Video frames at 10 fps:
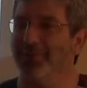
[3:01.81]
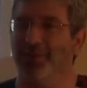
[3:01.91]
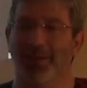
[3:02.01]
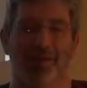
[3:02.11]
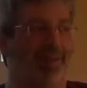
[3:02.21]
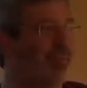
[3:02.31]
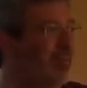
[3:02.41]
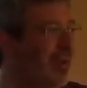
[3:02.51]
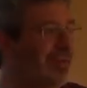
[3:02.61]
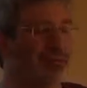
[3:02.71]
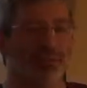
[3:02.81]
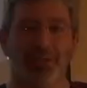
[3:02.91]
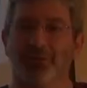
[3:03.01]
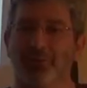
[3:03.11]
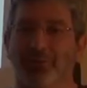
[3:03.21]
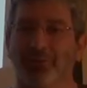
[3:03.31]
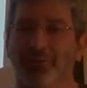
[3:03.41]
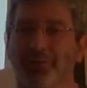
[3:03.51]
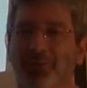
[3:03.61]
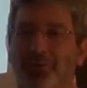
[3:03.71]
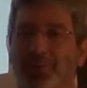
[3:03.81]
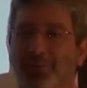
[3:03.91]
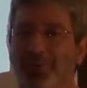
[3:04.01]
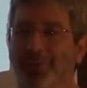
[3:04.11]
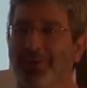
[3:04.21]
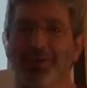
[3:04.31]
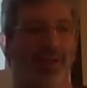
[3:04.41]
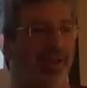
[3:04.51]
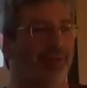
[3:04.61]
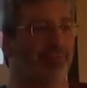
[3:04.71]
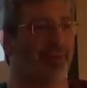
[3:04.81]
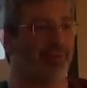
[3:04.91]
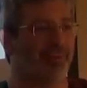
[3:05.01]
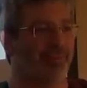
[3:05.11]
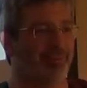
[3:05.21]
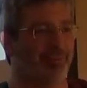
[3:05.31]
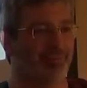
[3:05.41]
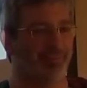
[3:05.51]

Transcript: the time or energy to review 1.5 million records,